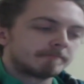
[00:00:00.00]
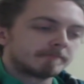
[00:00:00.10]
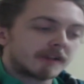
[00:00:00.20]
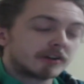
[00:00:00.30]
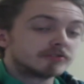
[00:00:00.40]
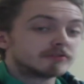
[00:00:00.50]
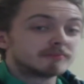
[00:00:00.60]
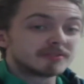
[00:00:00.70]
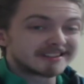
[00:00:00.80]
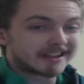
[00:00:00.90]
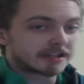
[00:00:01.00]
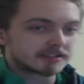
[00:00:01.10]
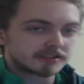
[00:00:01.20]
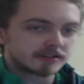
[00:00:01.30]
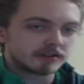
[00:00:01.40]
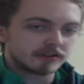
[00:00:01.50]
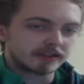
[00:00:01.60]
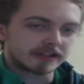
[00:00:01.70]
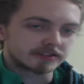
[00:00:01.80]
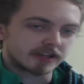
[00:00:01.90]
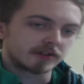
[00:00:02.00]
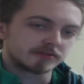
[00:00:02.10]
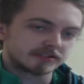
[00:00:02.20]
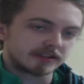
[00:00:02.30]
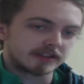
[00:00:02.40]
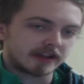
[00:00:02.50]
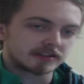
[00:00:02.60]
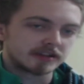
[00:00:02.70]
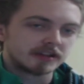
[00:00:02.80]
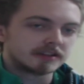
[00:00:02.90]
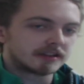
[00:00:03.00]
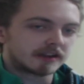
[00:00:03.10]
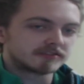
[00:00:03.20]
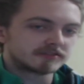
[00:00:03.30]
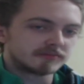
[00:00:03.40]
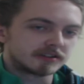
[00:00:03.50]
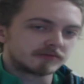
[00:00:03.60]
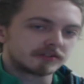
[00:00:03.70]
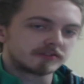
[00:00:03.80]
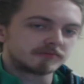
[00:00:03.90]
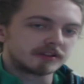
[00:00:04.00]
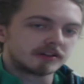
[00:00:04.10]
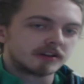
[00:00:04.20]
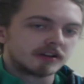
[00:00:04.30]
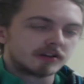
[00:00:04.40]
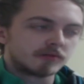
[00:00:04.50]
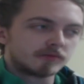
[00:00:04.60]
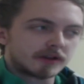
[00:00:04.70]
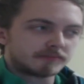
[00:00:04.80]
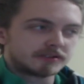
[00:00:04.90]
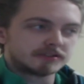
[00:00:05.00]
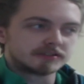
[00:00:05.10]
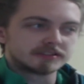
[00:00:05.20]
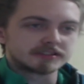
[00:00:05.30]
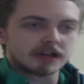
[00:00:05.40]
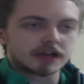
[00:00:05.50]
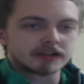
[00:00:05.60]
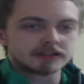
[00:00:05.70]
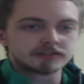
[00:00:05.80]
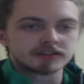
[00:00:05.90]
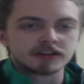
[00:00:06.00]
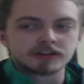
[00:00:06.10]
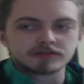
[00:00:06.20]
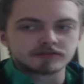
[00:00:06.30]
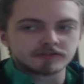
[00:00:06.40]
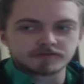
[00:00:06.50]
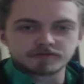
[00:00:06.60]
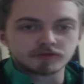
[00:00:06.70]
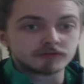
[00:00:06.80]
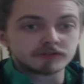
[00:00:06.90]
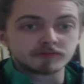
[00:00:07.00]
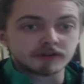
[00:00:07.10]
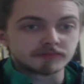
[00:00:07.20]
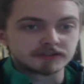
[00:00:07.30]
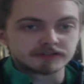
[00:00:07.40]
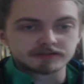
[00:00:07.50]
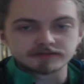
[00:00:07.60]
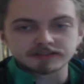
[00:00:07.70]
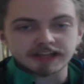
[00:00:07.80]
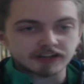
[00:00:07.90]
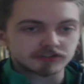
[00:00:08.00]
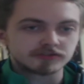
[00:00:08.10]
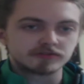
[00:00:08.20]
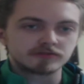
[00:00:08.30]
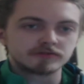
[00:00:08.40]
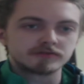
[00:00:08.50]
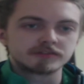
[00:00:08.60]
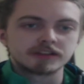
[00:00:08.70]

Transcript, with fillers: 100 plus things, I will say that, that I've submitted, whether it be weapon designs, fully weapon textures,